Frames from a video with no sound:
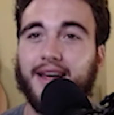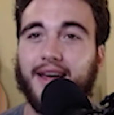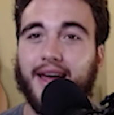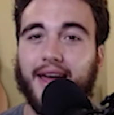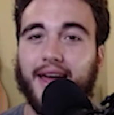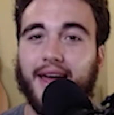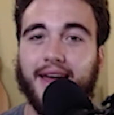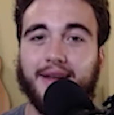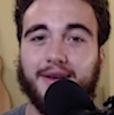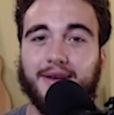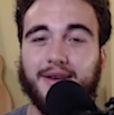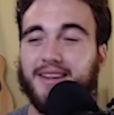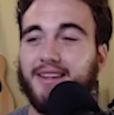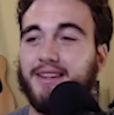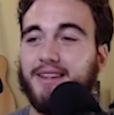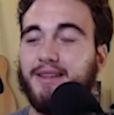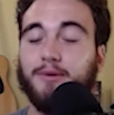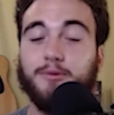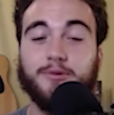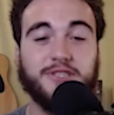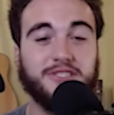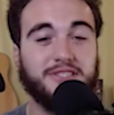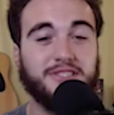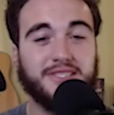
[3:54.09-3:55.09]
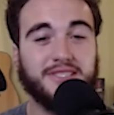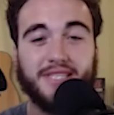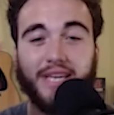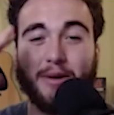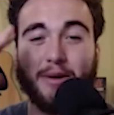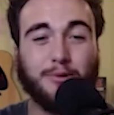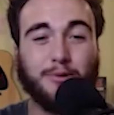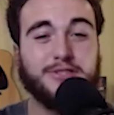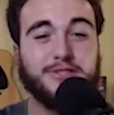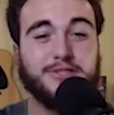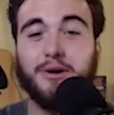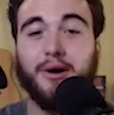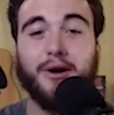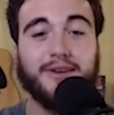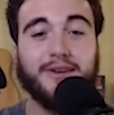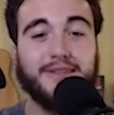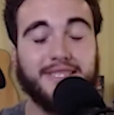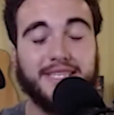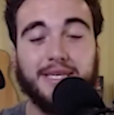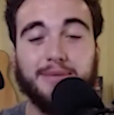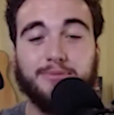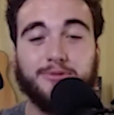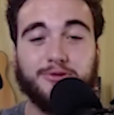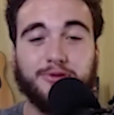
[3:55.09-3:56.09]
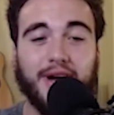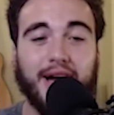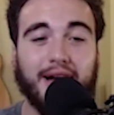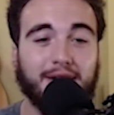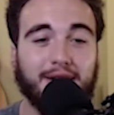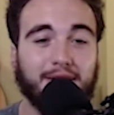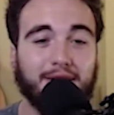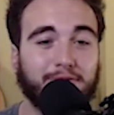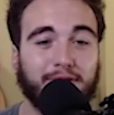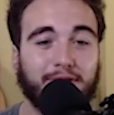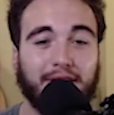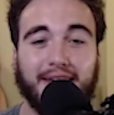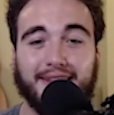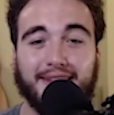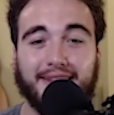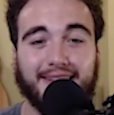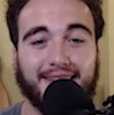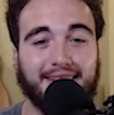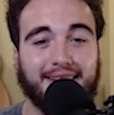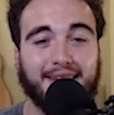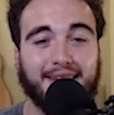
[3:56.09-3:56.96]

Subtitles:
And it was so hard to keep track of. And,